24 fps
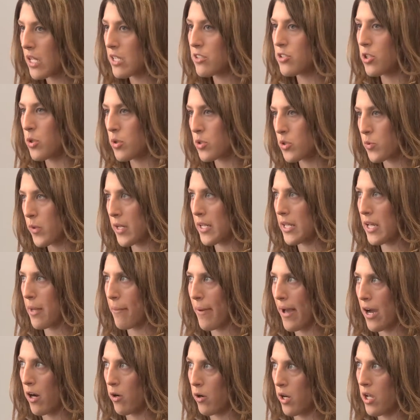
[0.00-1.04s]
So it's really
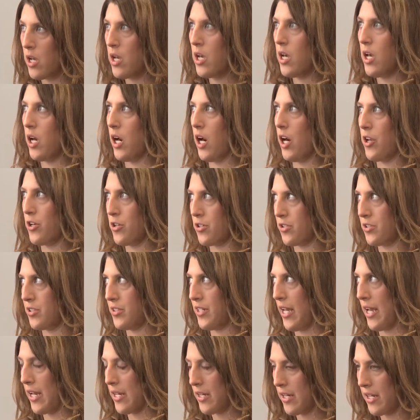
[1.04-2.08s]
about
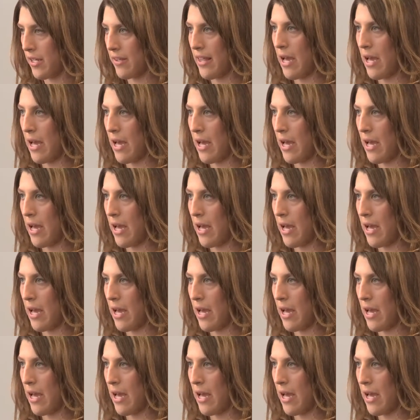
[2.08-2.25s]
understanding